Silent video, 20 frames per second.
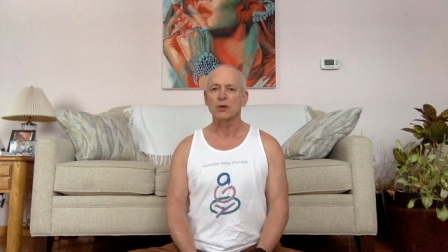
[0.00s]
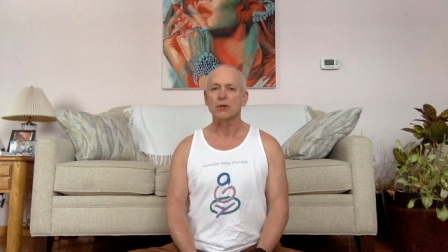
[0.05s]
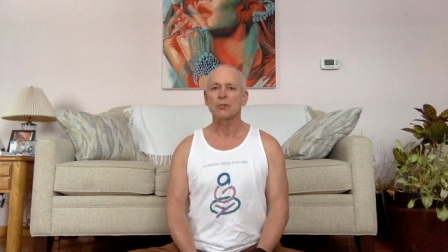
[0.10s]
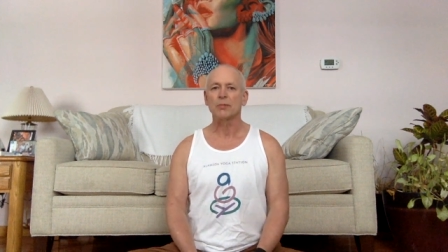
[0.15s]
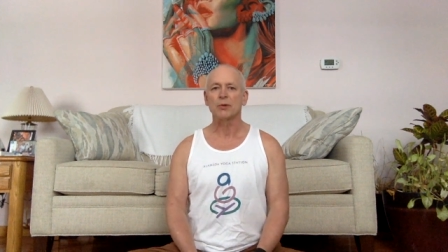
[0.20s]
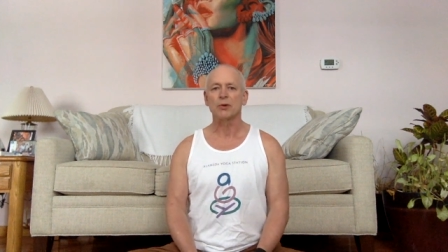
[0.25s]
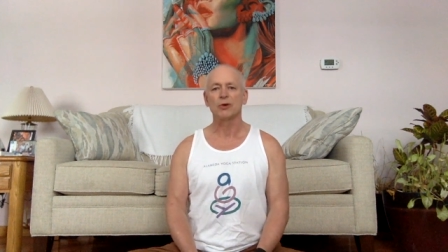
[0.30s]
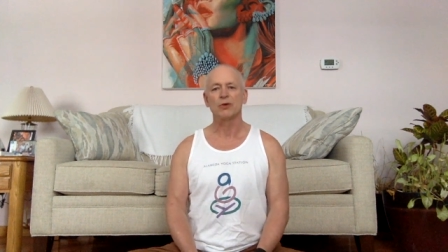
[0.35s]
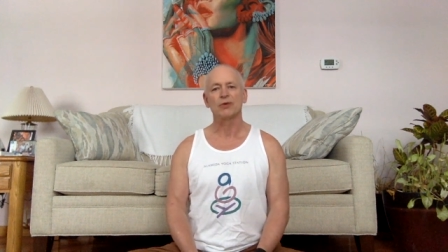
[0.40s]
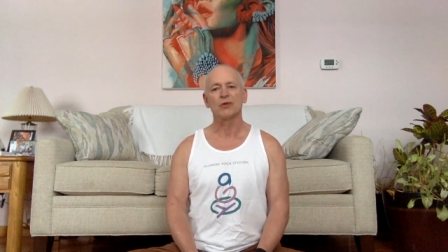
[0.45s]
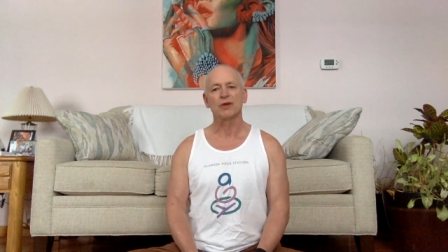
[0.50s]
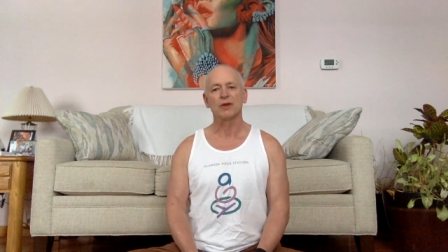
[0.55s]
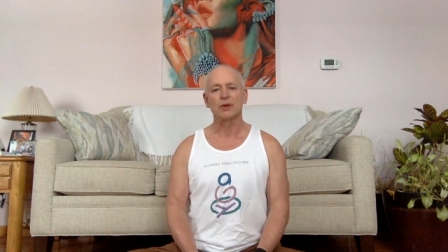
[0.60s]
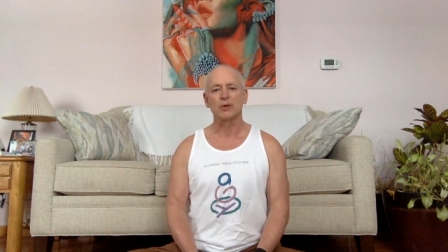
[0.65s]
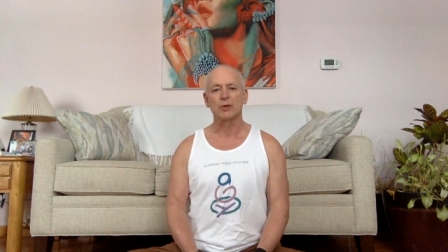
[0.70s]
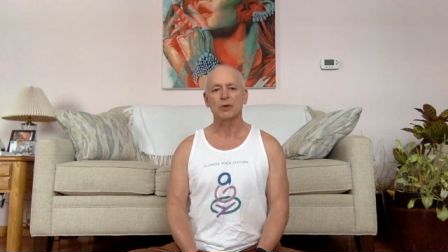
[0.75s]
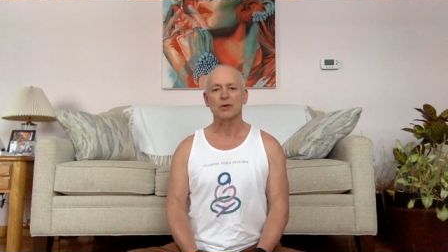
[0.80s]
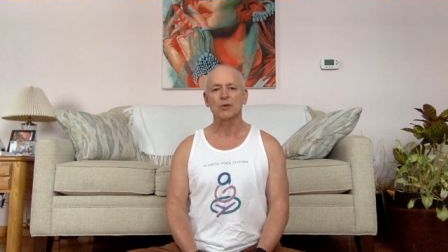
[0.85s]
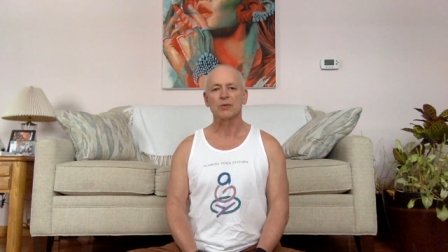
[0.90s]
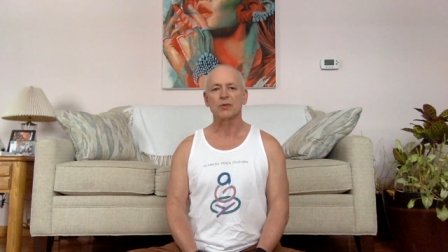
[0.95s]
burn, that
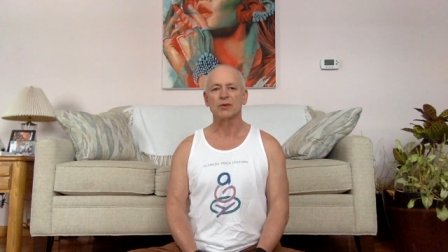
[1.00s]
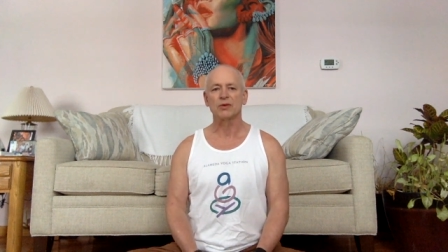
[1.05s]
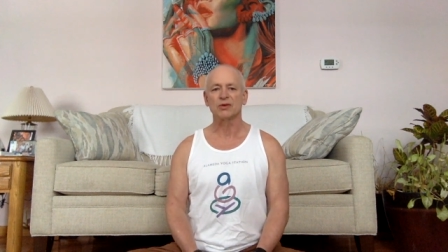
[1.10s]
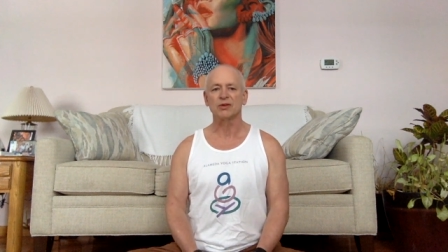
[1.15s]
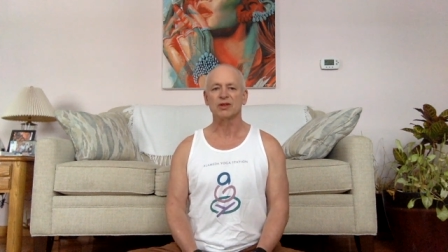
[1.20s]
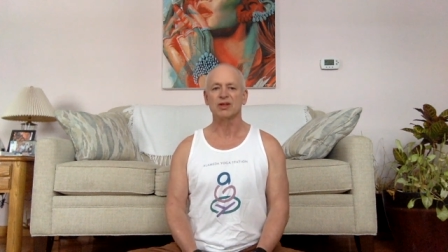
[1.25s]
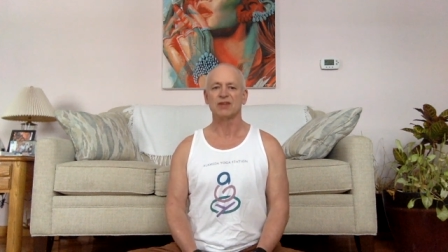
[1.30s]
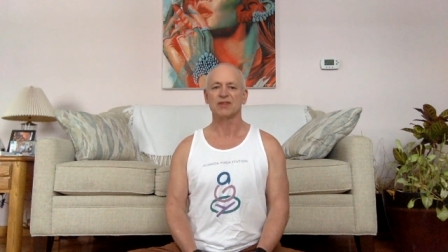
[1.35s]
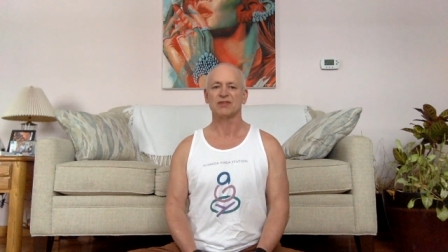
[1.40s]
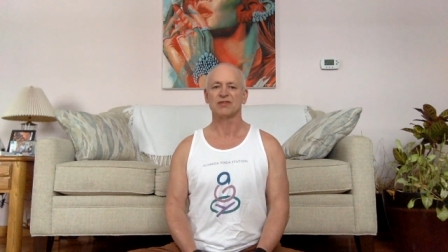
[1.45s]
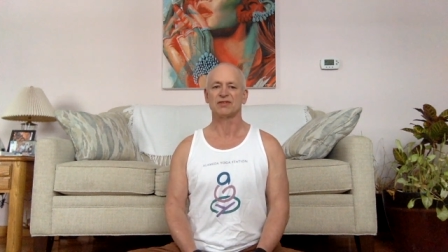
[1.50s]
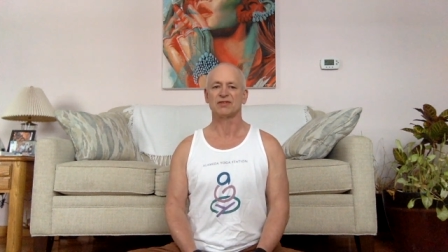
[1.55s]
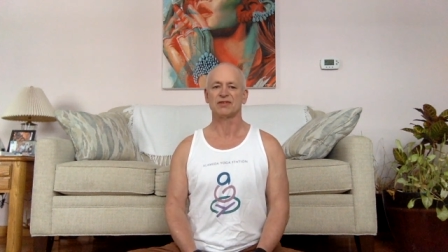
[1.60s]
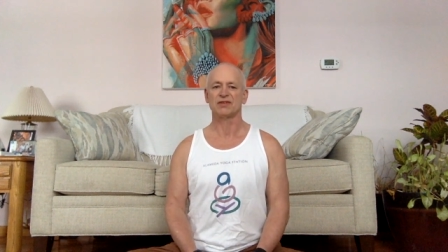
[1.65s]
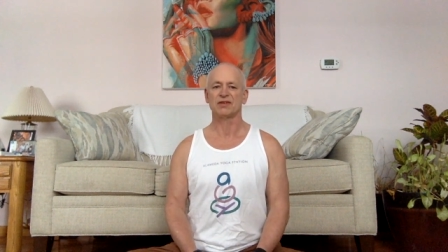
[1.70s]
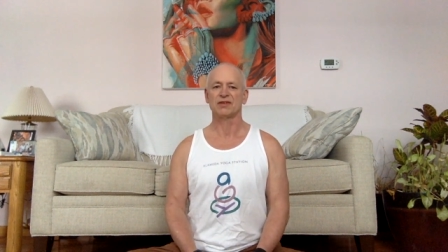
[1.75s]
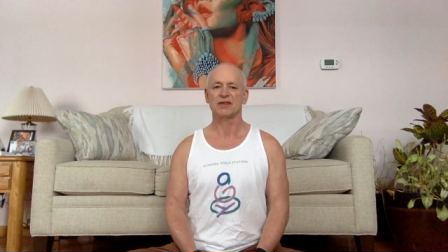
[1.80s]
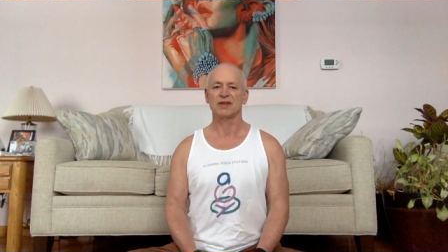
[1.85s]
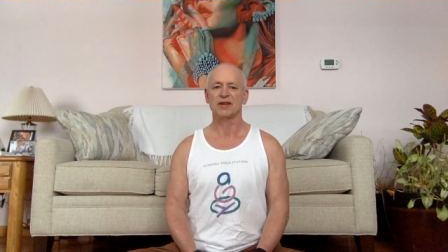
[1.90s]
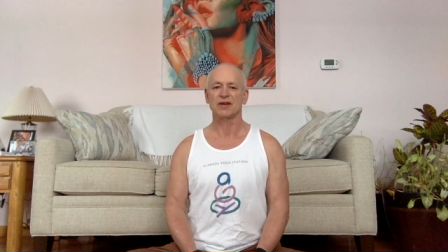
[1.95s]
quick release,
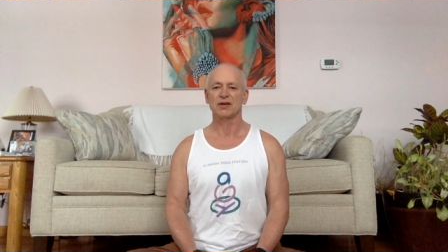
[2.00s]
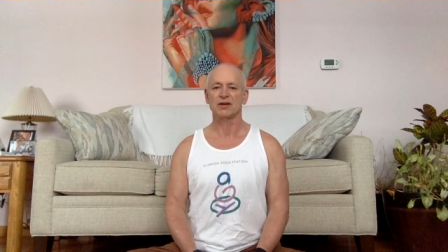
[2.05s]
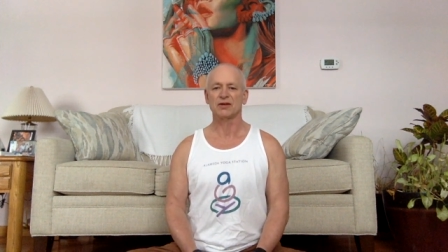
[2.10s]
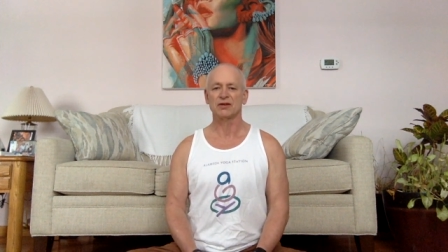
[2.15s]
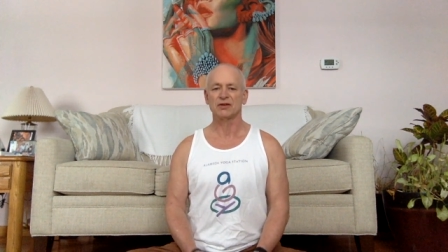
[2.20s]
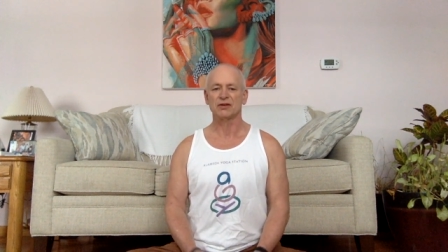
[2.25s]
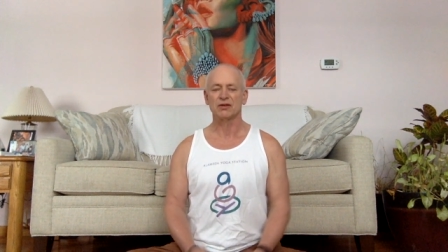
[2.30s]
that